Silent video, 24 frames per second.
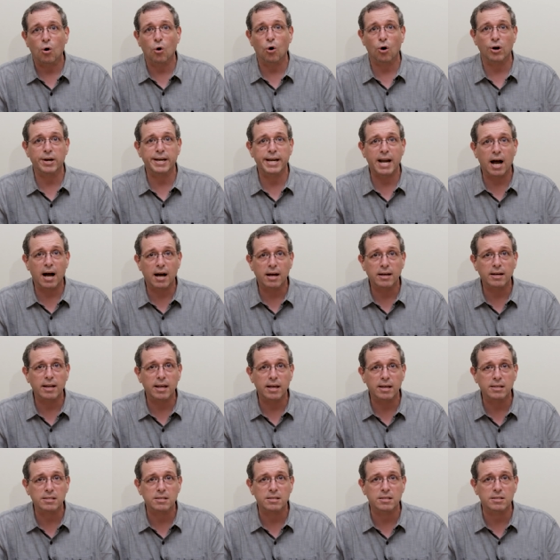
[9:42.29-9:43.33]
or
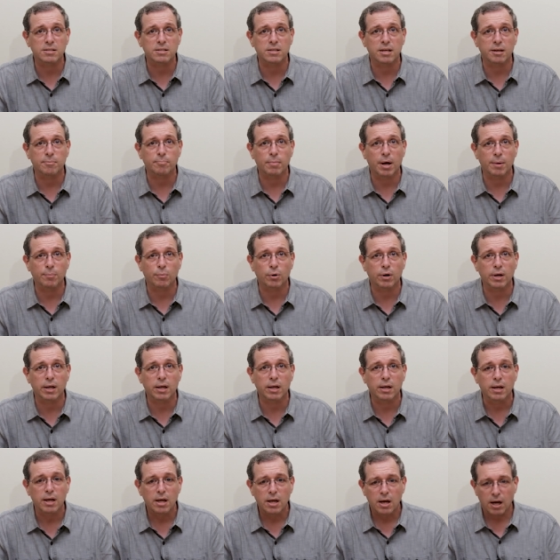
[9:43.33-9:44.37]
non-ECC
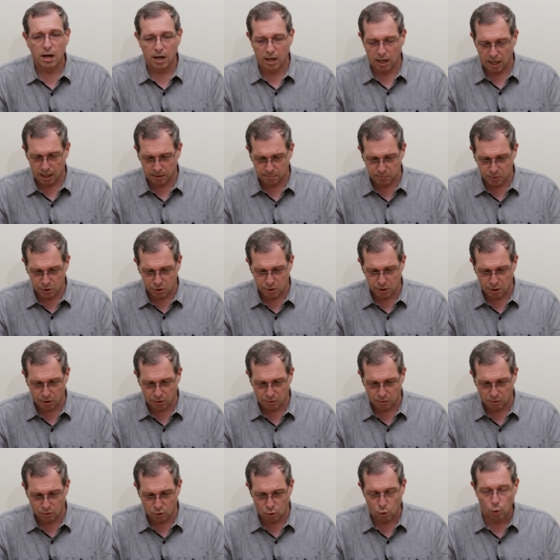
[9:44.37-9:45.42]
memory. Um,
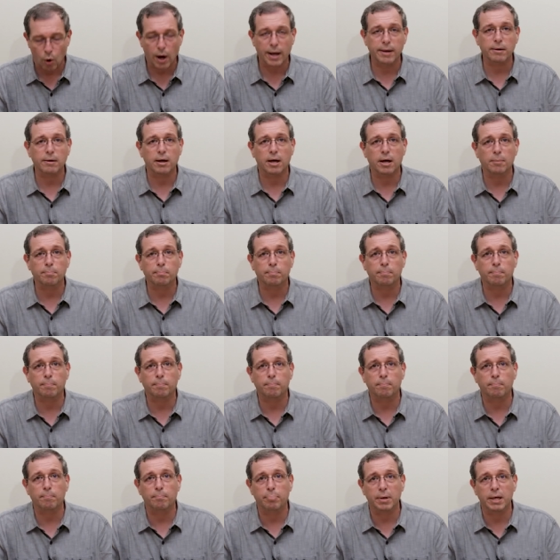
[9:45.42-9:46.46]
so quite a
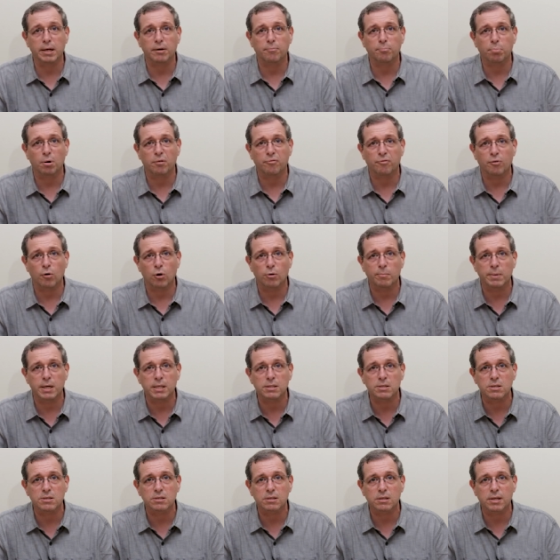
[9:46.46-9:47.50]
bit of
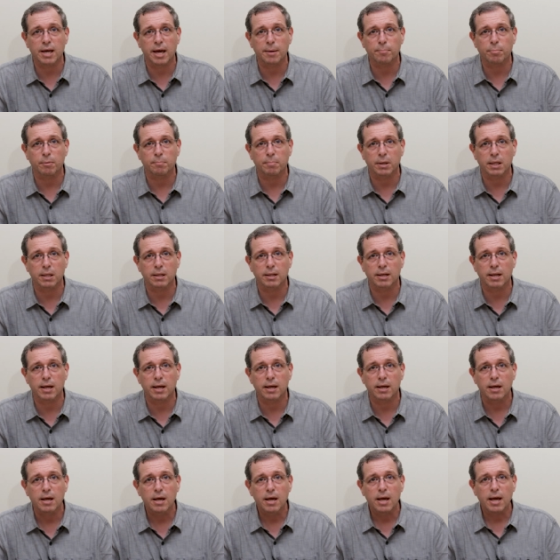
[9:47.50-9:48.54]
performance
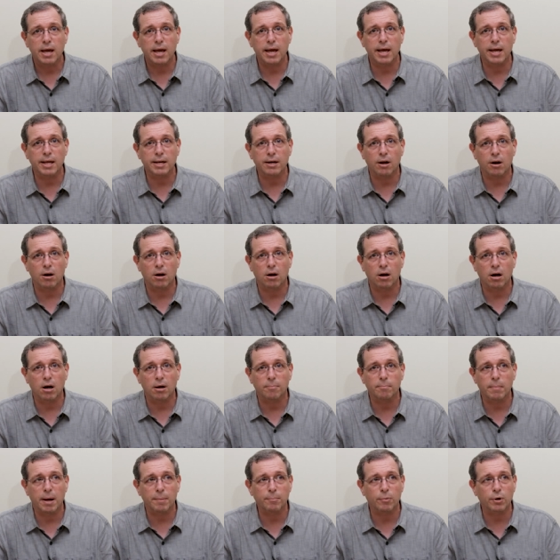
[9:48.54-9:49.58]
capability in our
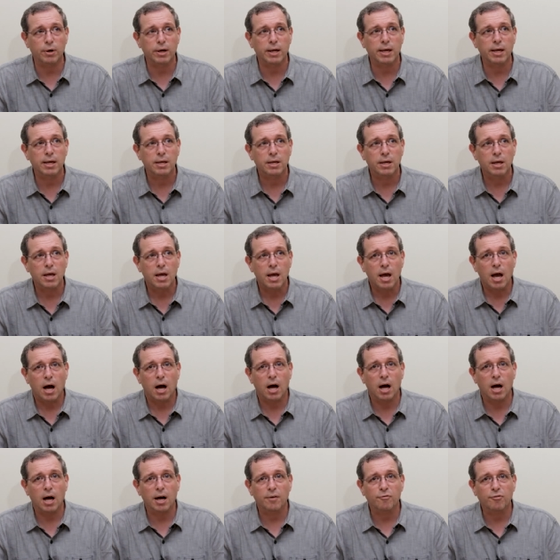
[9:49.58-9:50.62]
memory.
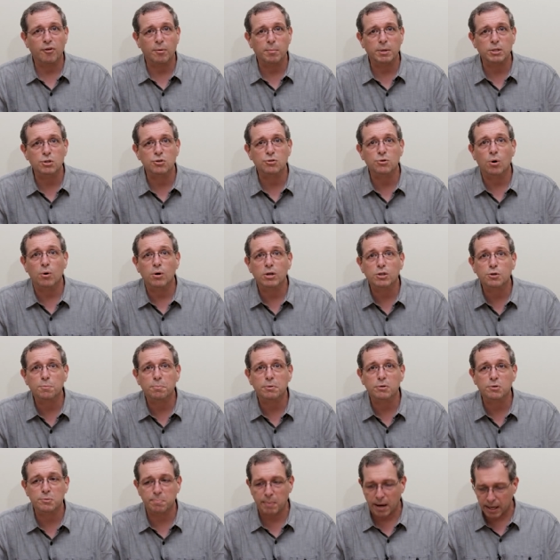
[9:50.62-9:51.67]
Uh, from a storage
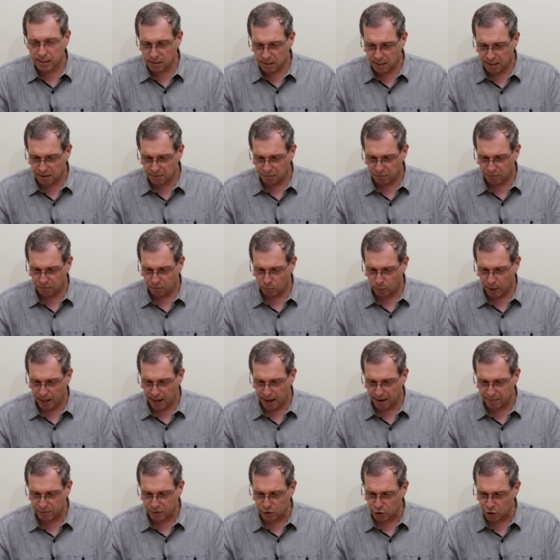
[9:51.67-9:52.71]
perspective, we
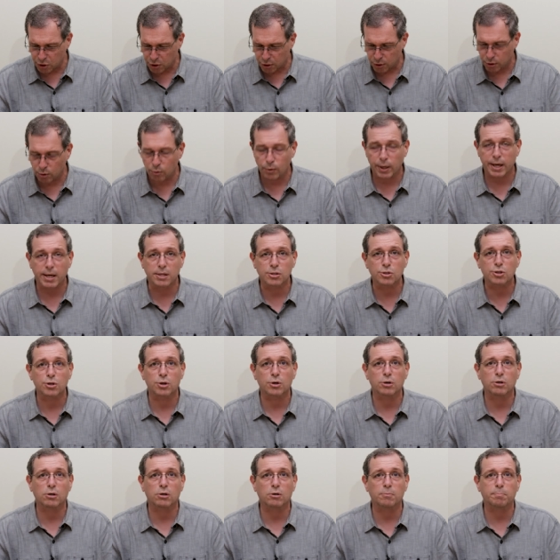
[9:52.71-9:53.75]
have two
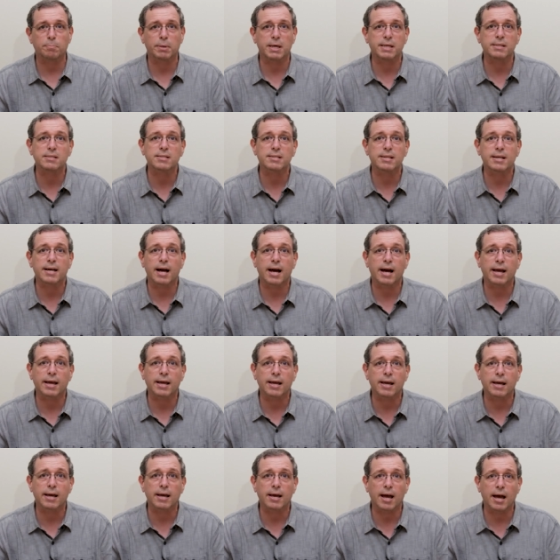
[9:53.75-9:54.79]
internal
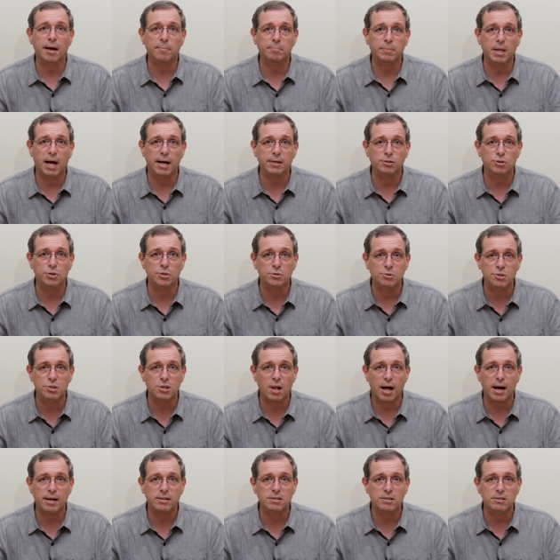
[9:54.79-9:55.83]
PCIe M.2
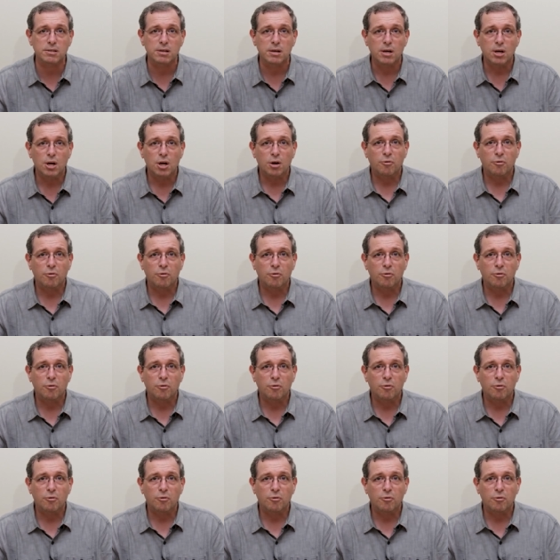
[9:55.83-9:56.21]
slots